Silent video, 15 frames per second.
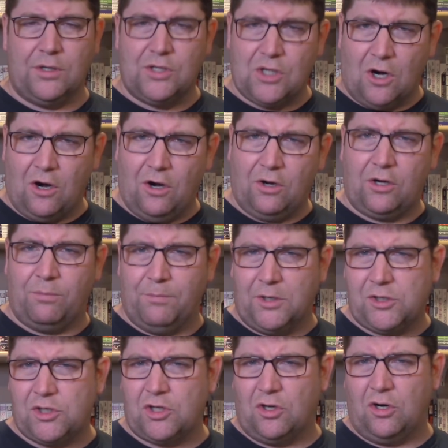dark,
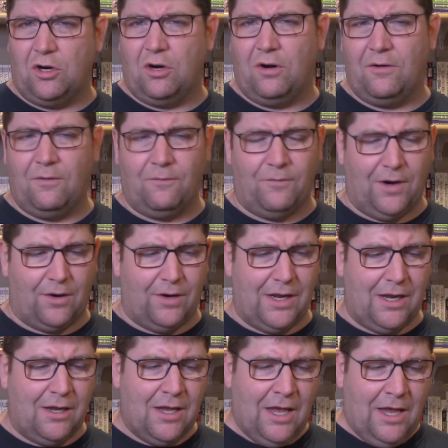mature,
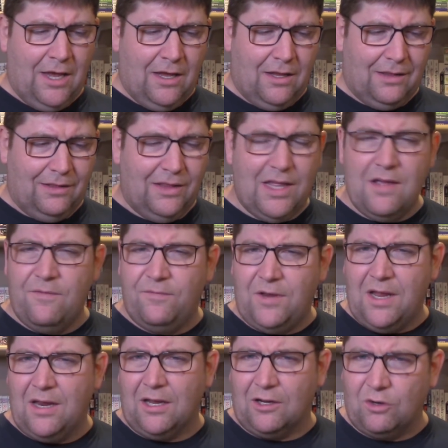very lived
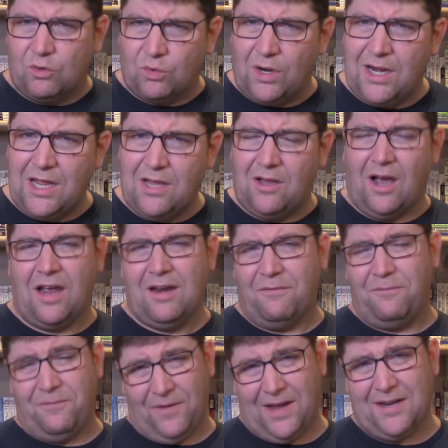in and gritty kind
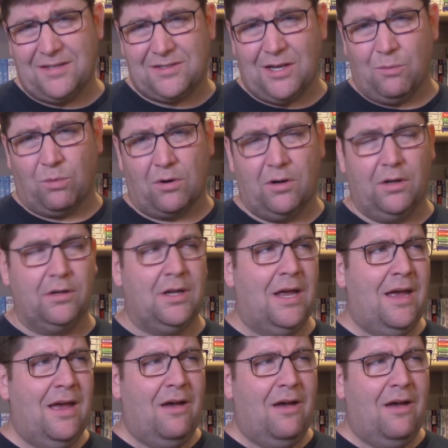of fantasy world,